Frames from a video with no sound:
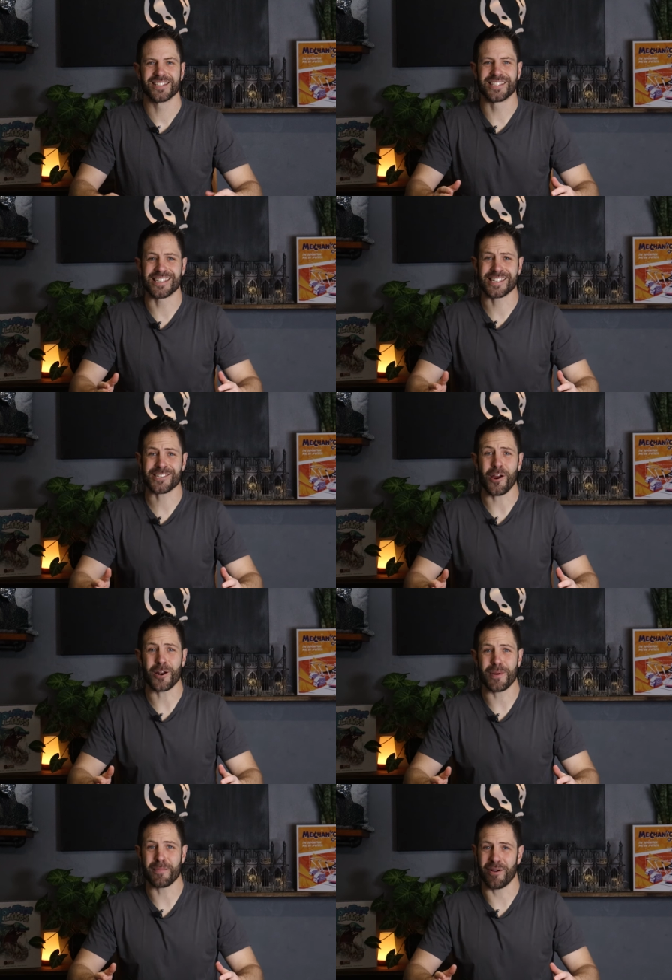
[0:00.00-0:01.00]
This is
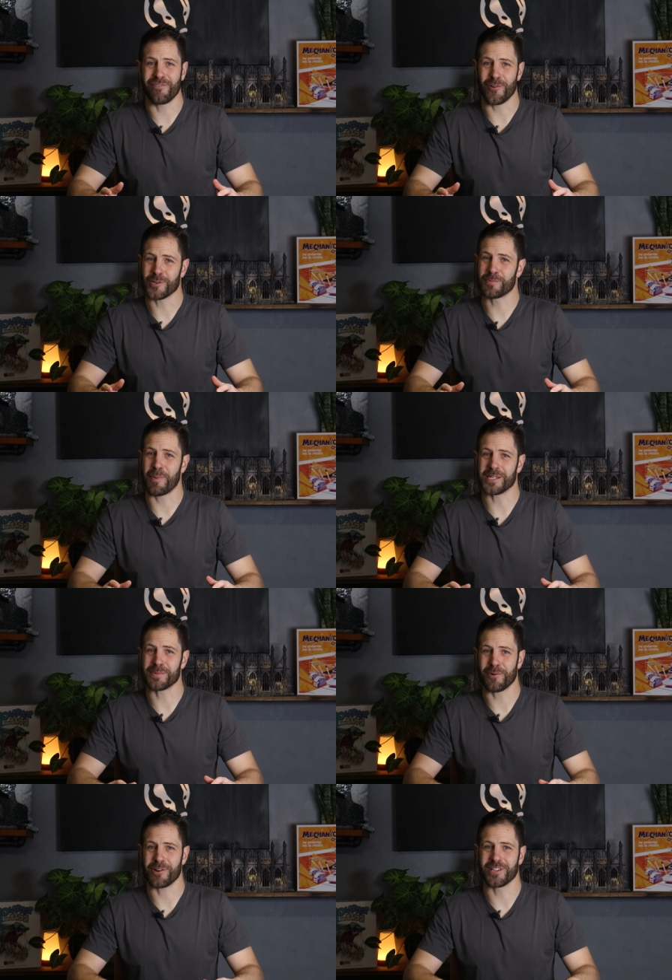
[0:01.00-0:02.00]
going to be my first
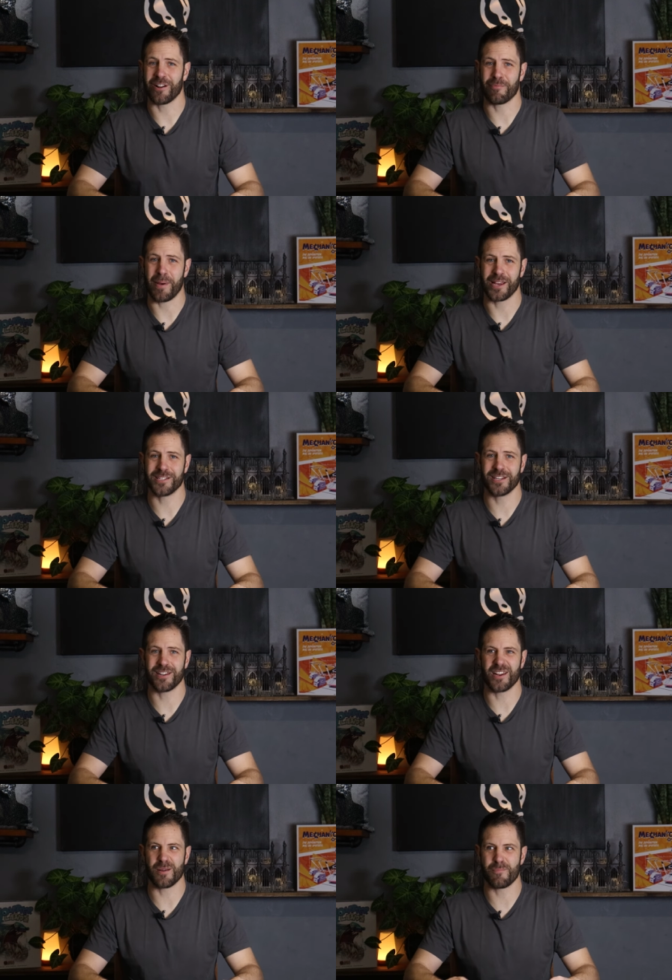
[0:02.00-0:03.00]
Space Marine that I've
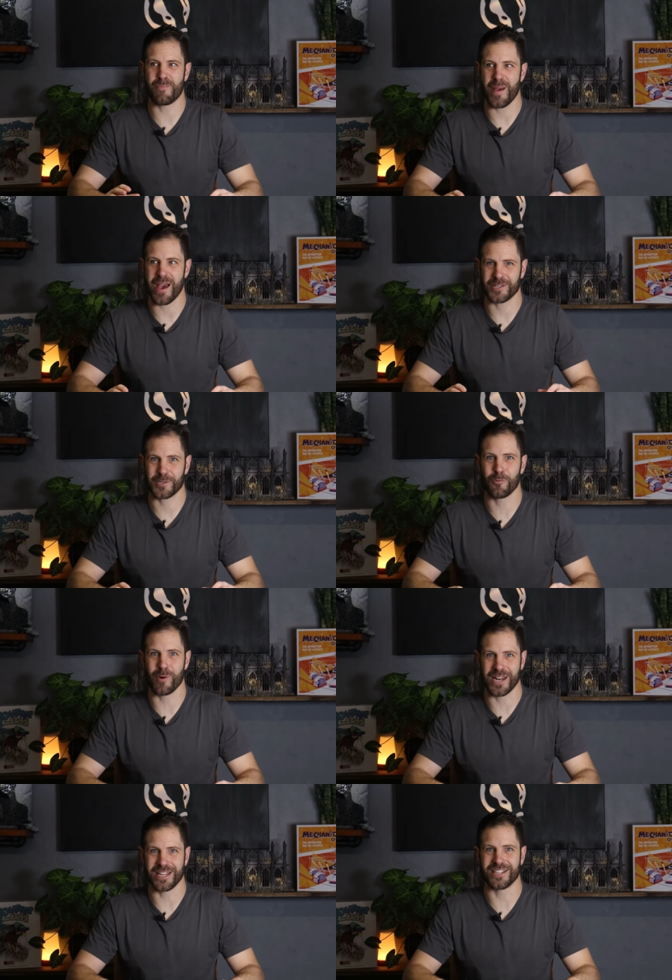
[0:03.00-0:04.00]
painted in about
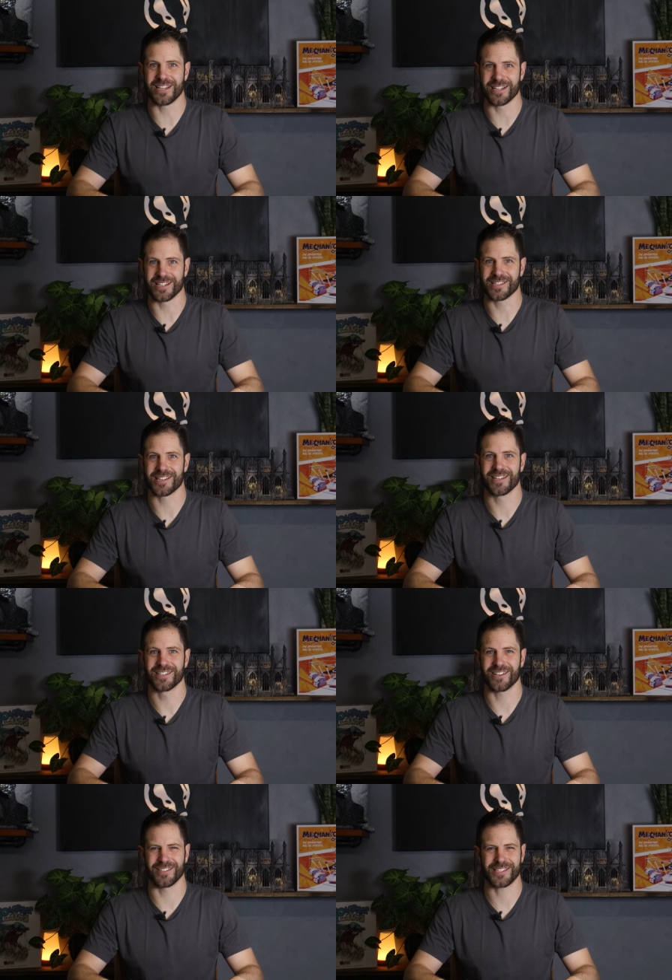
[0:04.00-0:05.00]
20 years.
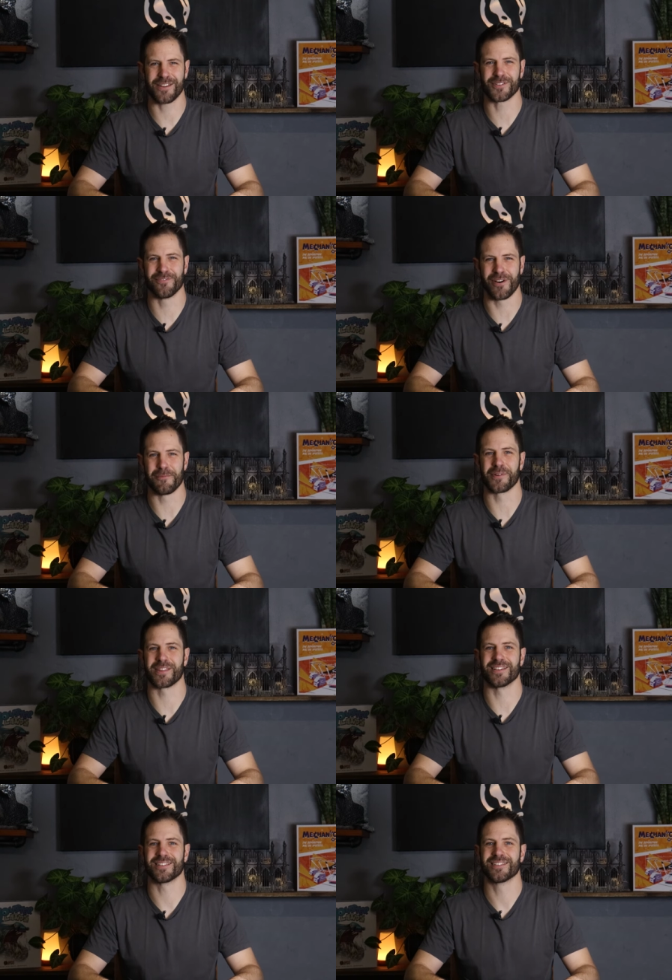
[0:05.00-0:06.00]
So let's have some fun
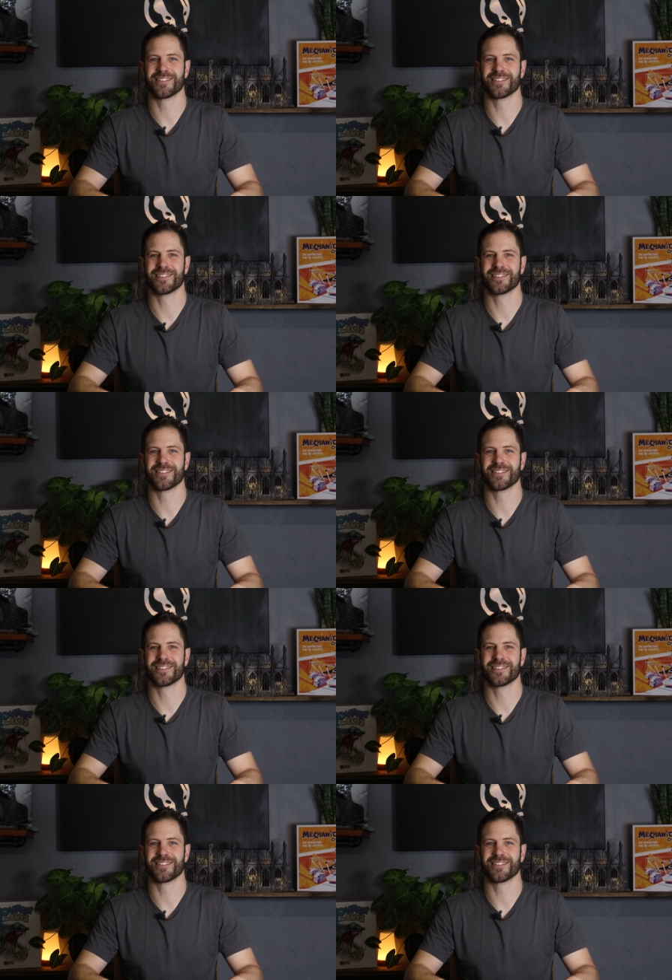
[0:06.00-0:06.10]
with it.